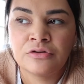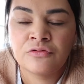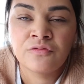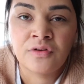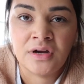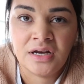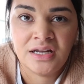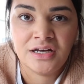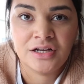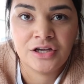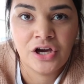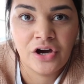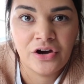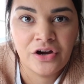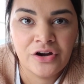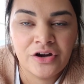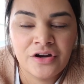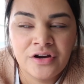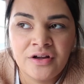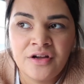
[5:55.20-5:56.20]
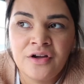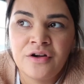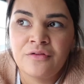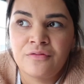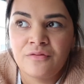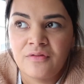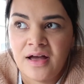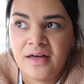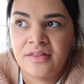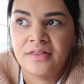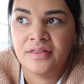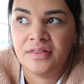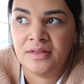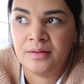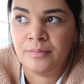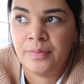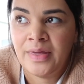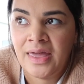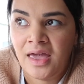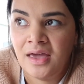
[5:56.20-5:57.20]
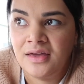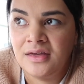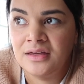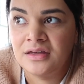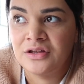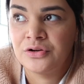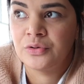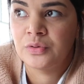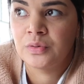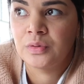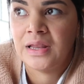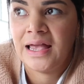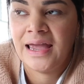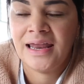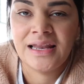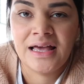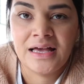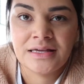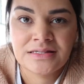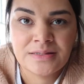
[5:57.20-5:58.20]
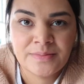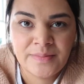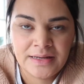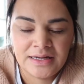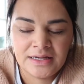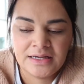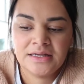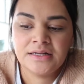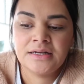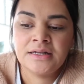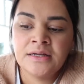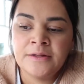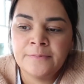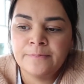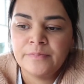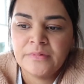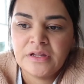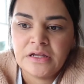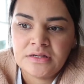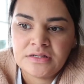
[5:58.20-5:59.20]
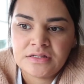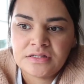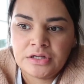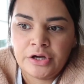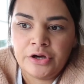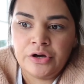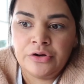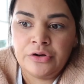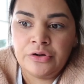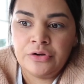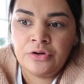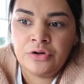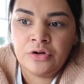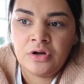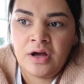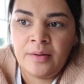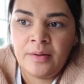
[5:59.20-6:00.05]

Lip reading: ready to go rather than packing it all like last minute. So